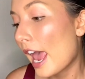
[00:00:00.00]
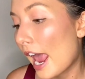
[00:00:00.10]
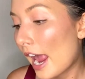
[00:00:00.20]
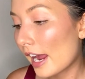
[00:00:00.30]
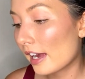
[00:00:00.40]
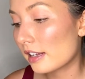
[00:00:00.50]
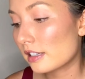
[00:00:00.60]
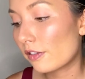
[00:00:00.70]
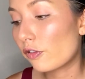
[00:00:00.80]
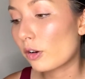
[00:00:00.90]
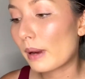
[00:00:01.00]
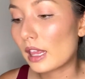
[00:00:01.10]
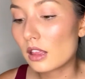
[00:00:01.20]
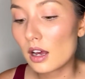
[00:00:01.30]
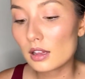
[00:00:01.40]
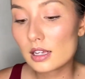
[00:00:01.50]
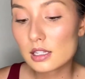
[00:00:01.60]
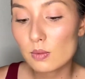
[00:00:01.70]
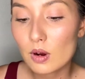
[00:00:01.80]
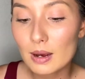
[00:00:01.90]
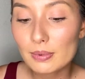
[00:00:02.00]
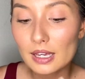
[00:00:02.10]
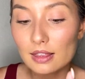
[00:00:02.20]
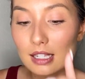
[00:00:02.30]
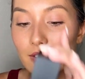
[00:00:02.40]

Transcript: And for my Lawless Woke Up Like This